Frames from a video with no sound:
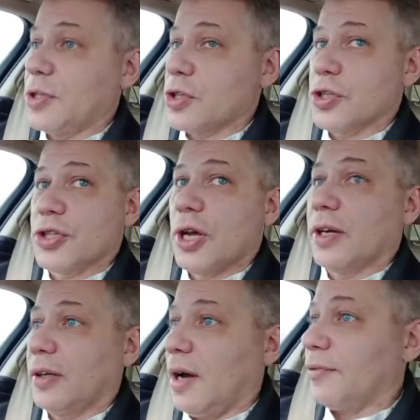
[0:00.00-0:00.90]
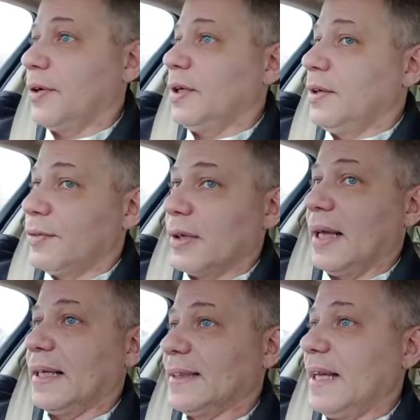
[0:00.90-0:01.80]
churches on and off for the
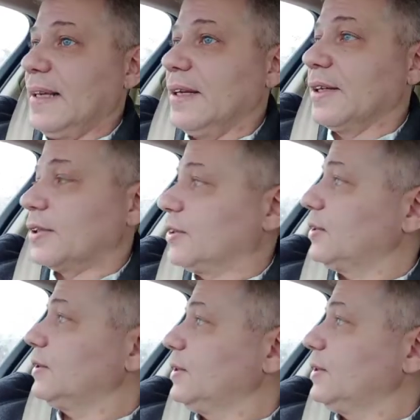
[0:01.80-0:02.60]
last 8 years.